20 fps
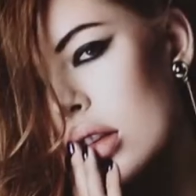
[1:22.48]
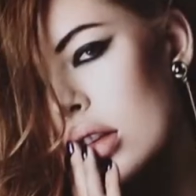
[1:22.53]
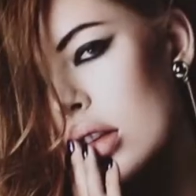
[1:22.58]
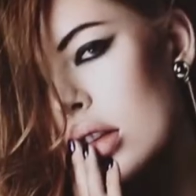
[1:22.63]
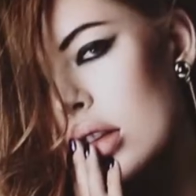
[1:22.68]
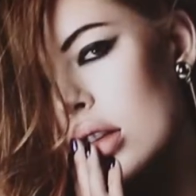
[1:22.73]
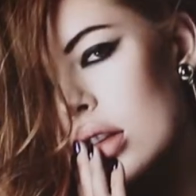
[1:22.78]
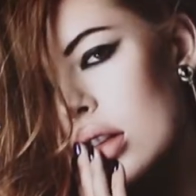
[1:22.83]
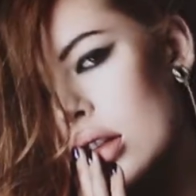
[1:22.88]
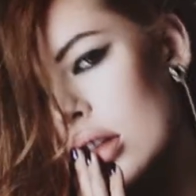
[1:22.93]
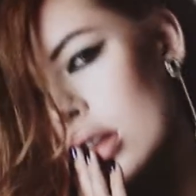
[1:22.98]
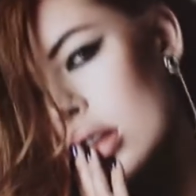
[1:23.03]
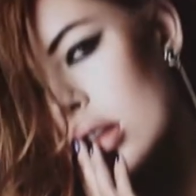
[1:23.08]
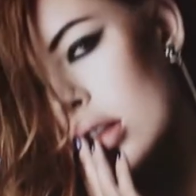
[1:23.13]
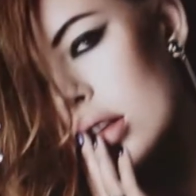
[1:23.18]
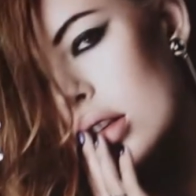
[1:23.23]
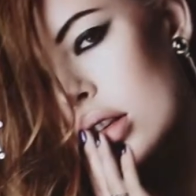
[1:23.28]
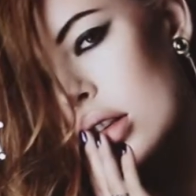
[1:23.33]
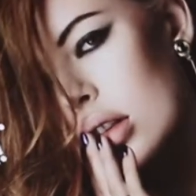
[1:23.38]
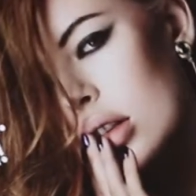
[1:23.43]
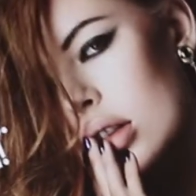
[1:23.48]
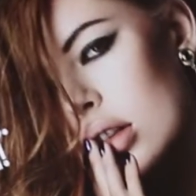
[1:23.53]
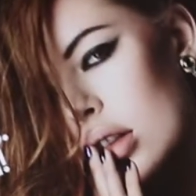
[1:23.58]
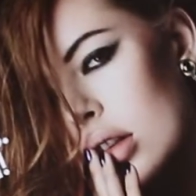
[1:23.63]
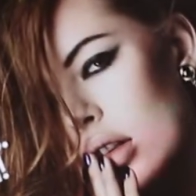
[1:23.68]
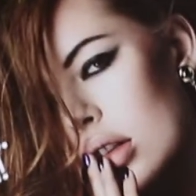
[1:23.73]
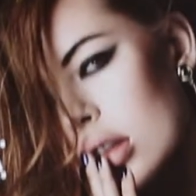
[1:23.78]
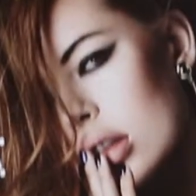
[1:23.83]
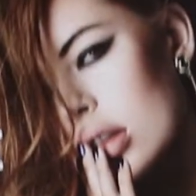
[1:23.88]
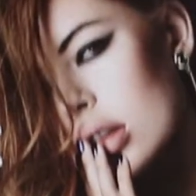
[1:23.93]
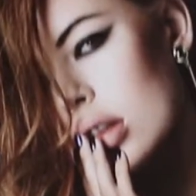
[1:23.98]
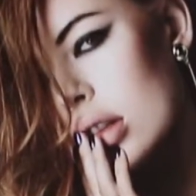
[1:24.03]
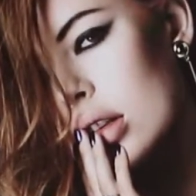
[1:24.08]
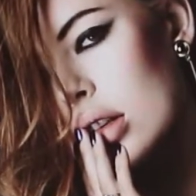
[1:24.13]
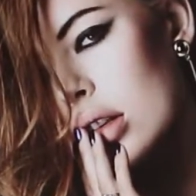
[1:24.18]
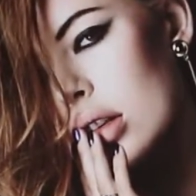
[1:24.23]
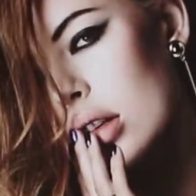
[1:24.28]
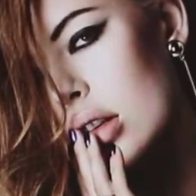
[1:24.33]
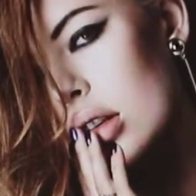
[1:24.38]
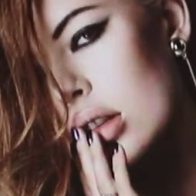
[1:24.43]
Glamour with Tanya Burr on the
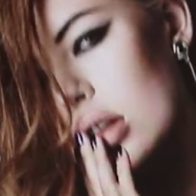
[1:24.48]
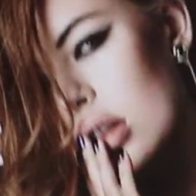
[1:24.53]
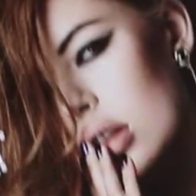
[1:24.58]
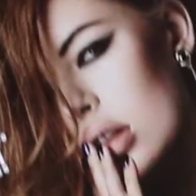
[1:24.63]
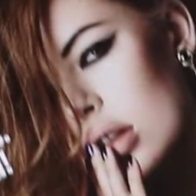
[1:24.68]
cover.